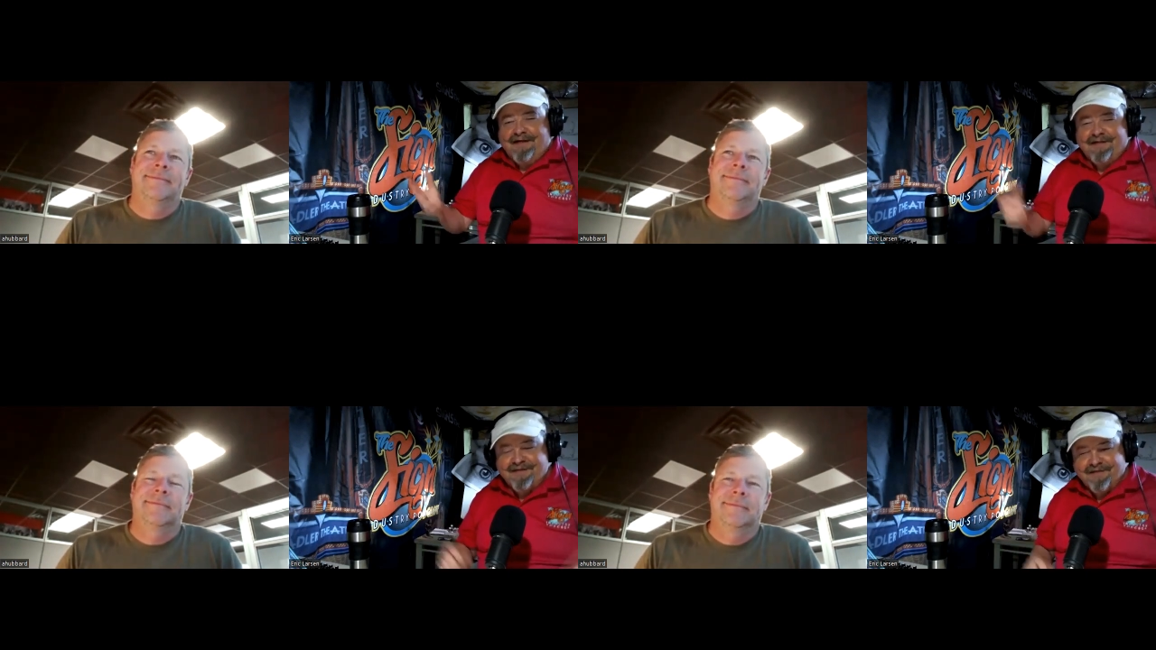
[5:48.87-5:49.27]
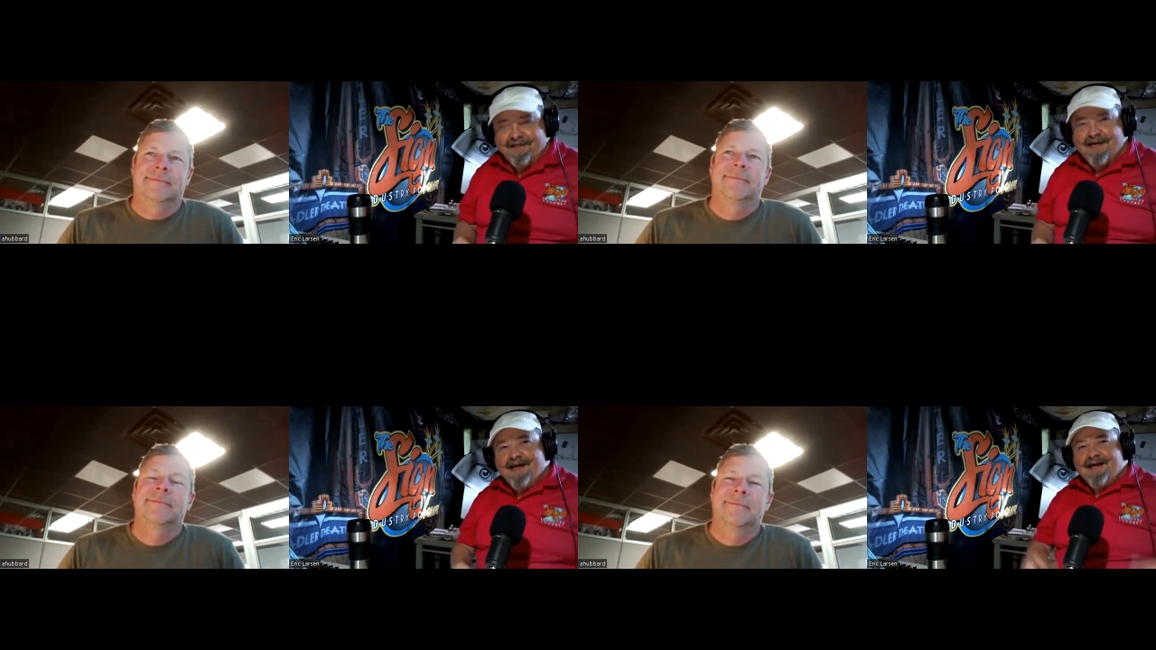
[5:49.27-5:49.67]
Speaker 1: It's
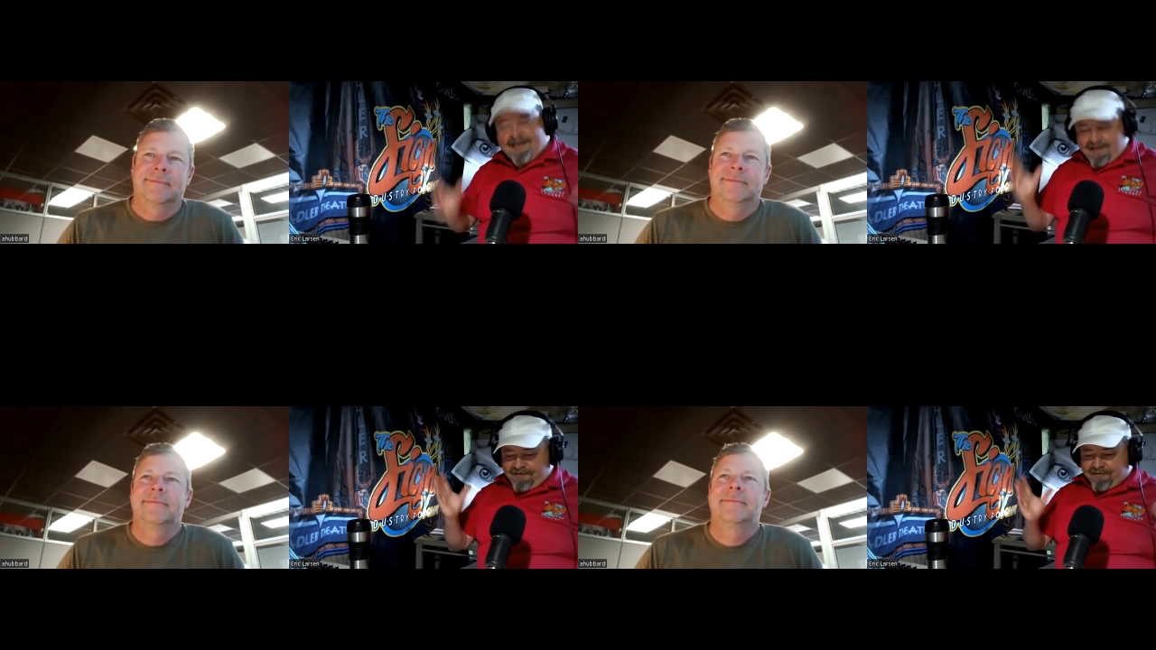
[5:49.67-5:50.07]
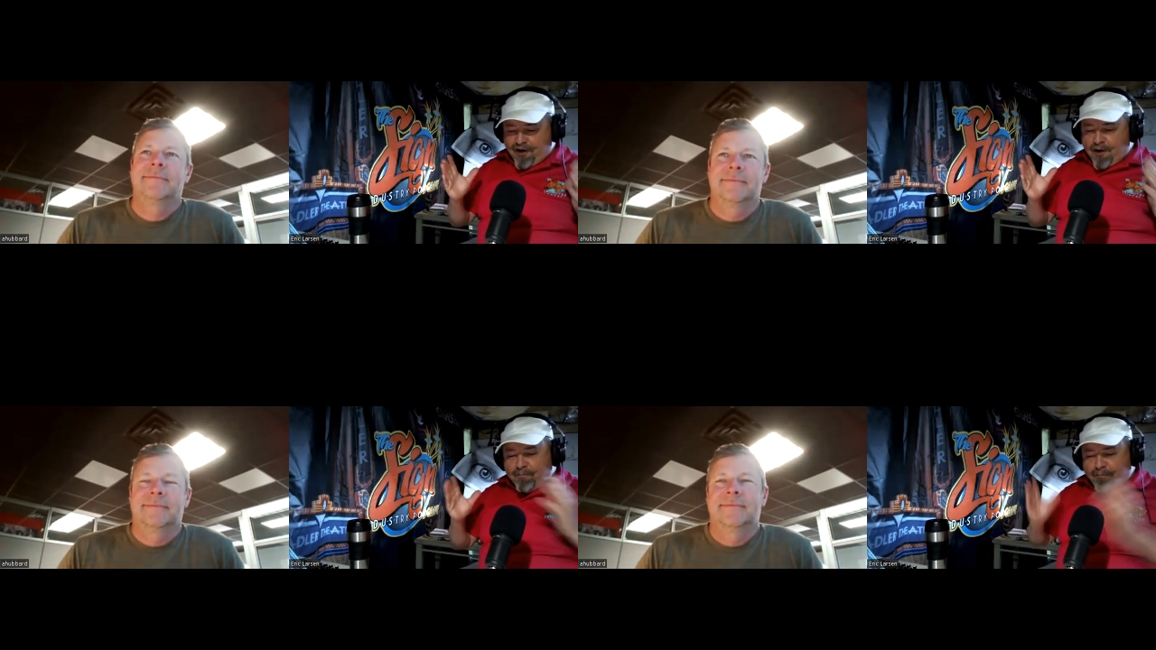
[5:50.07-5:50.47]
just you either
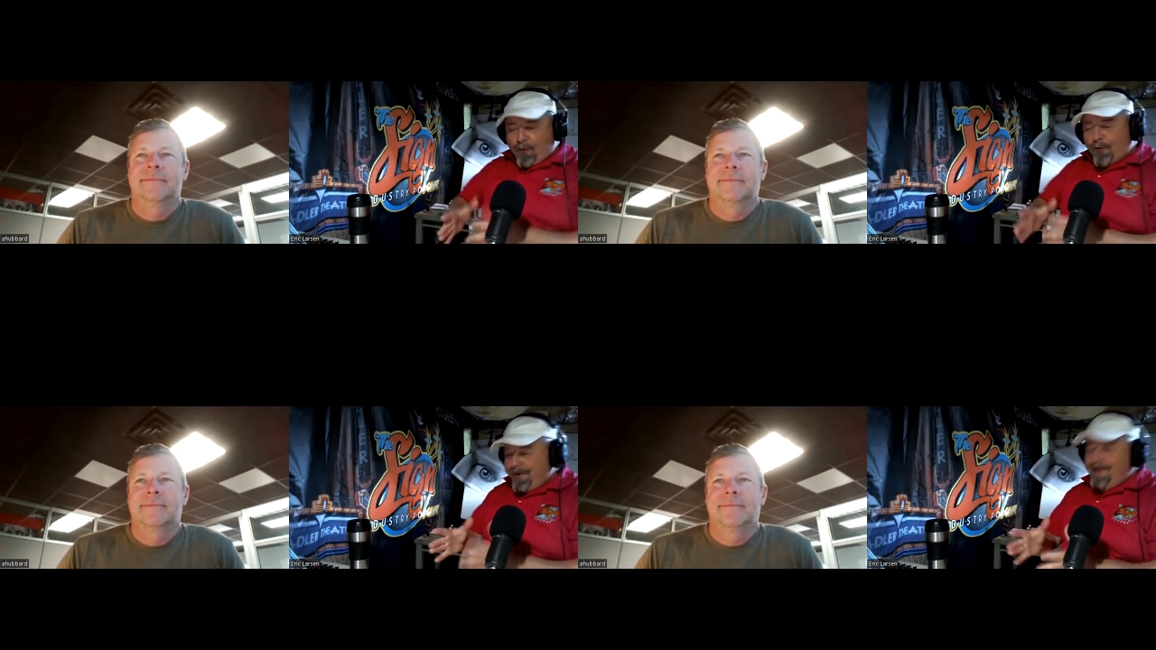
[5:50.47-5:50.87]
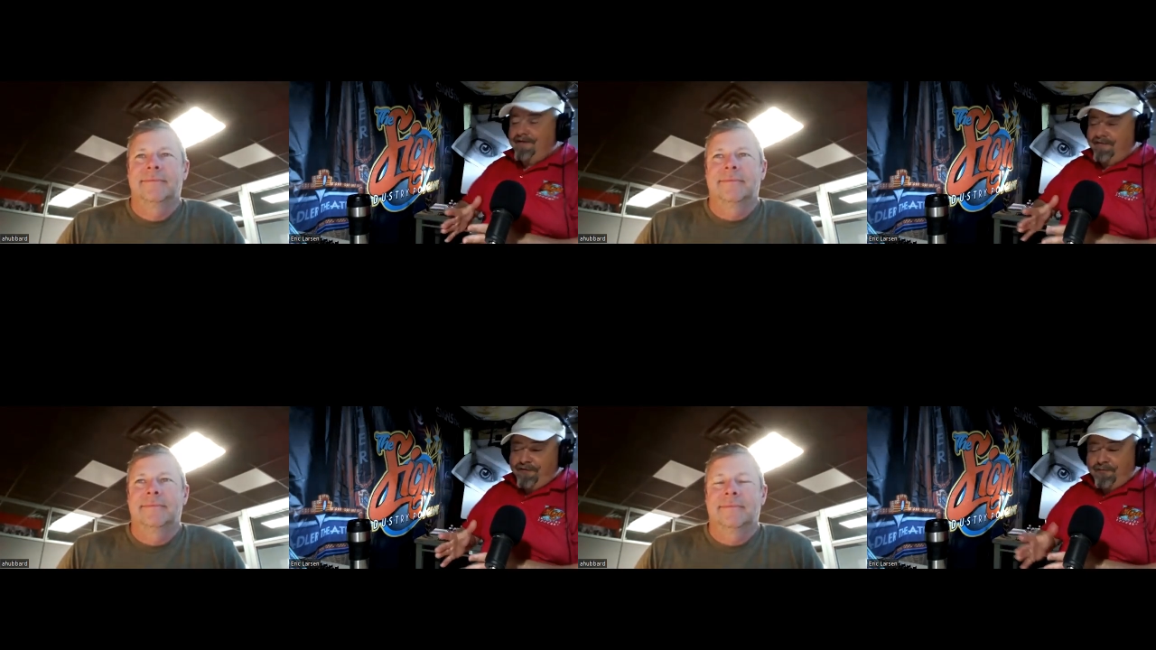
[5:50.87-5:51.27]
are born
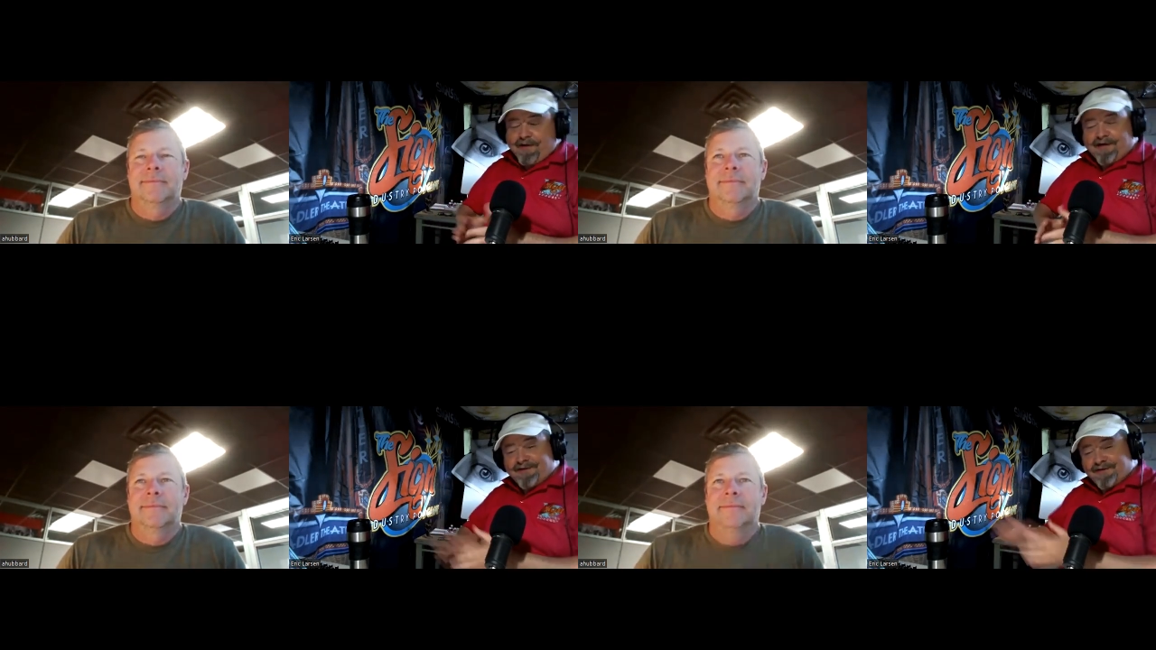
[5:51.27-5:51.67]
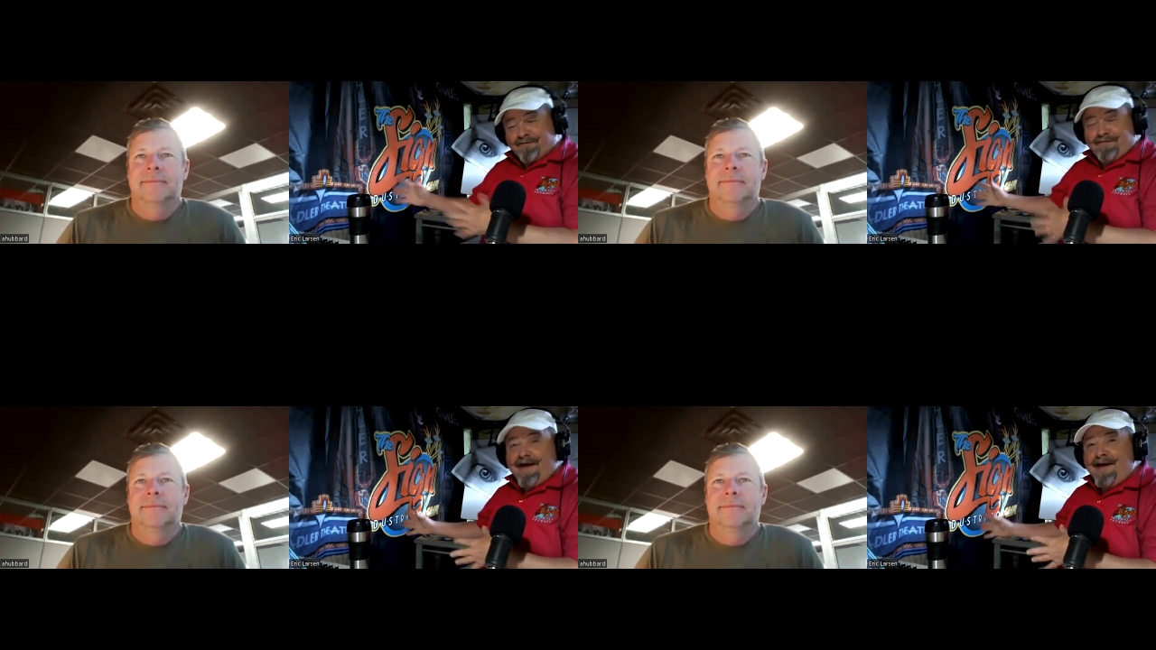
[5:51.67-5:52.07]
into it because your
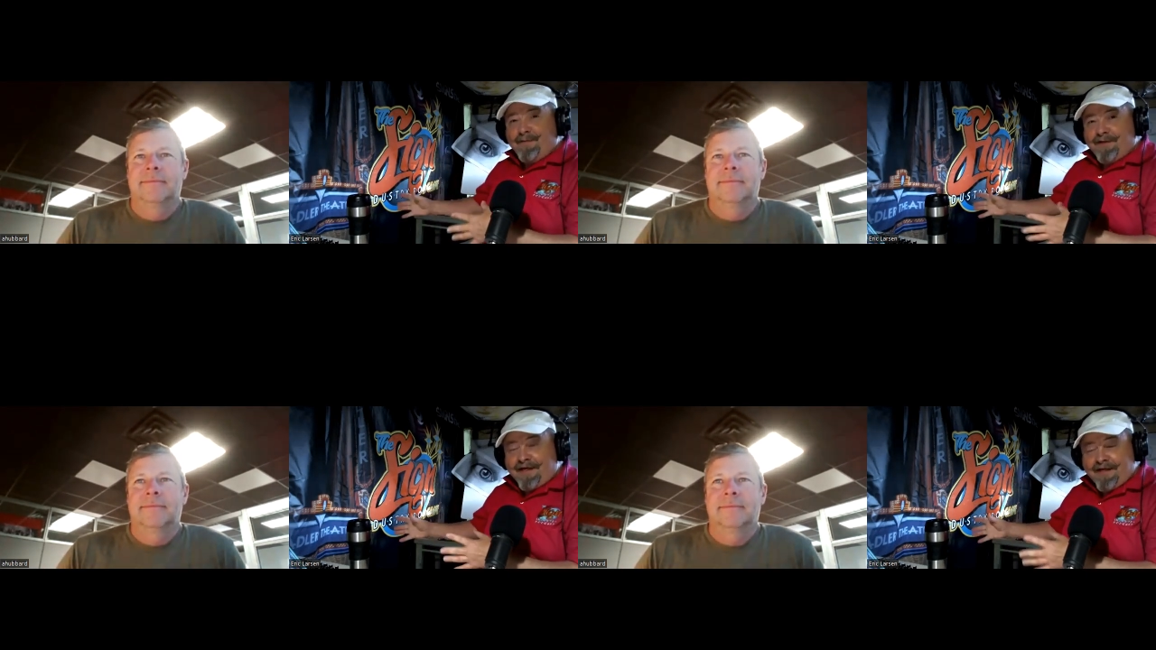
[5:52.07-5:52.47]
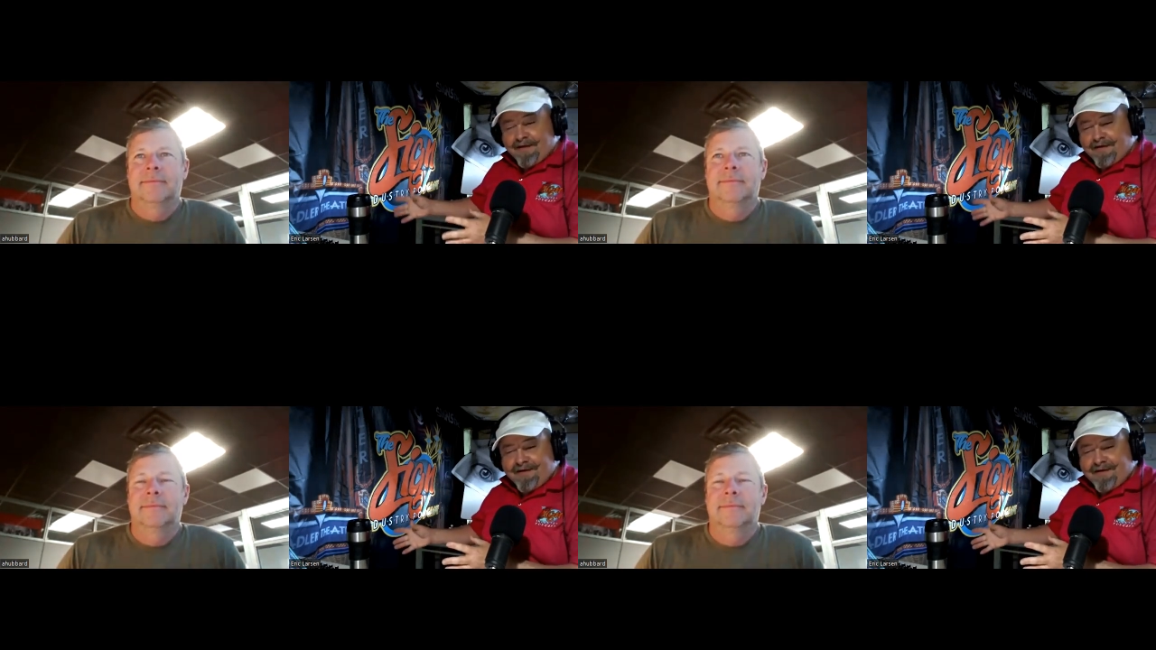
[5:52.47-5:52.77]
family